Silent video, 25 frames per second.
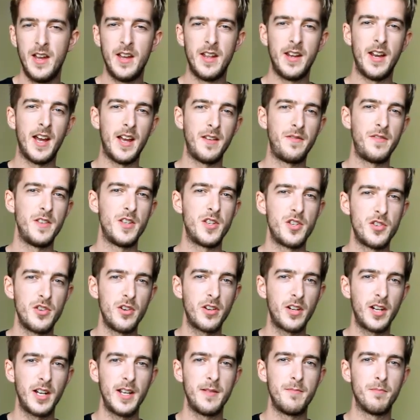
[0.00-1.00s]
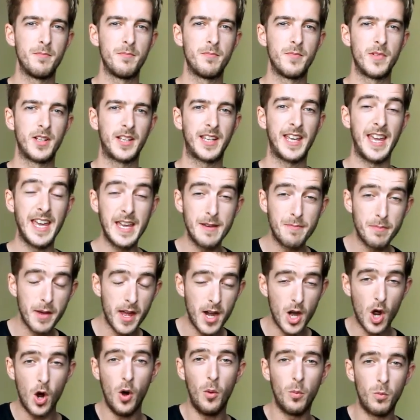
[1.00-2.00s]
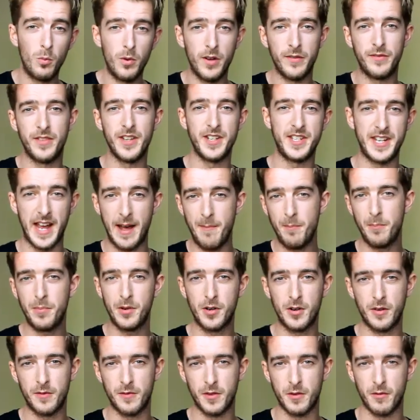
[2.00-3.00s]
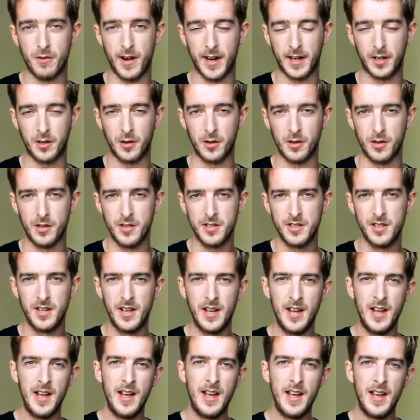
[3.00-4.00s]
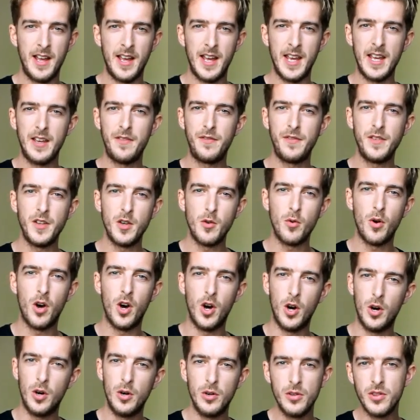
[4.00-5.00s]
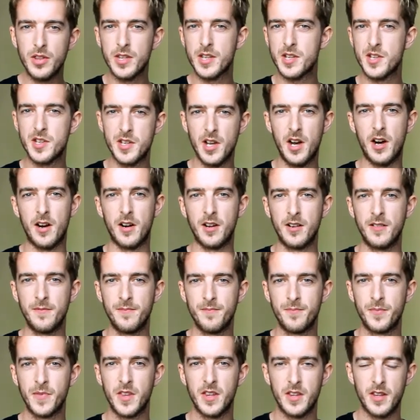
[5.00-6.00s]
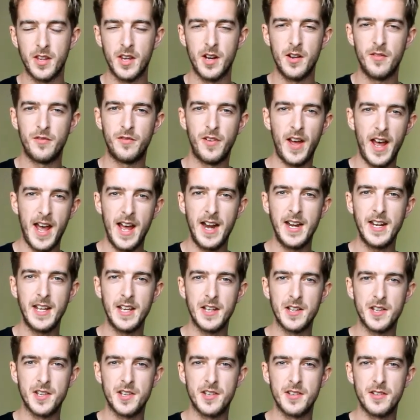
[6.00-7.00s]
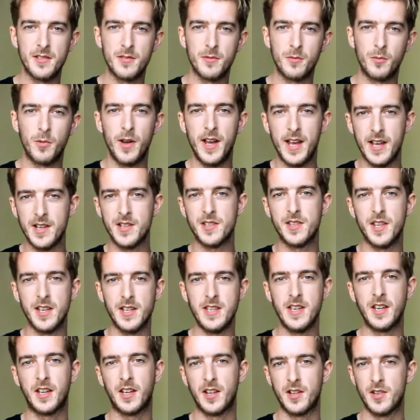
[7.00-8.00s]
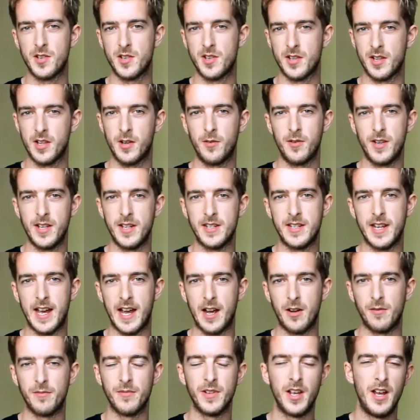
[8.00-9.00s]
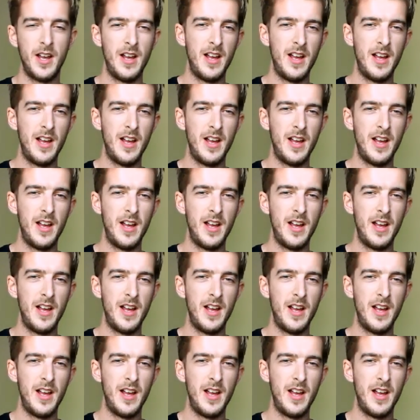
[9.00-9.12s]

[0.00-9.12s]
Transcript: Now, if you're struggling keeping up with the tempo of the record, if you own the song, there are various ways that you can slow it down.